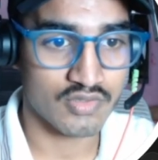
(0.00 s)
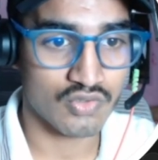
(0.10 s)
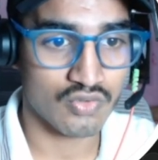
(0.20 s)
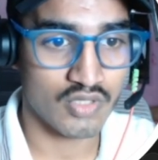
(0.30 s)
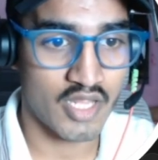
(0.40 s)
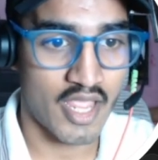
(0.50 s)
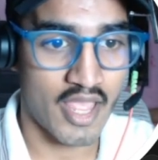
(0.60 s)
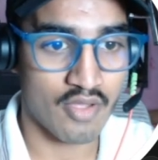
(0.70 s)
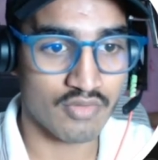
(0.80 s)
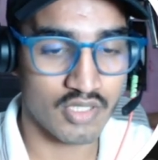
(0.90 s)
So they
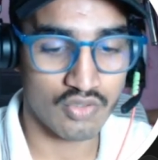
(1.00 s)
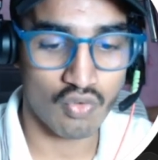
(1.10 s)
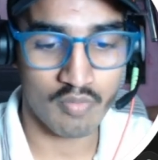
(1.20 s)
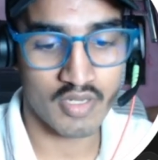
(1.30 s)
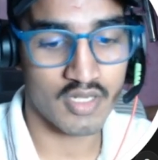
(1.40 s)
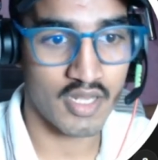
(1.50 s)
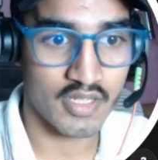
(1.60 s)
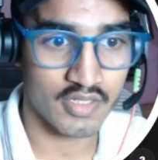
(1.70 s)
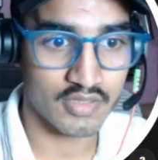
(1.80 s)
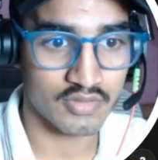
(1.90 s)
have the domain
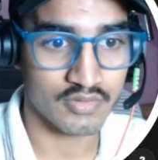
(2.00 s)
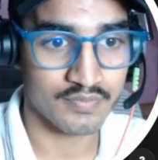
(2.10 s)
like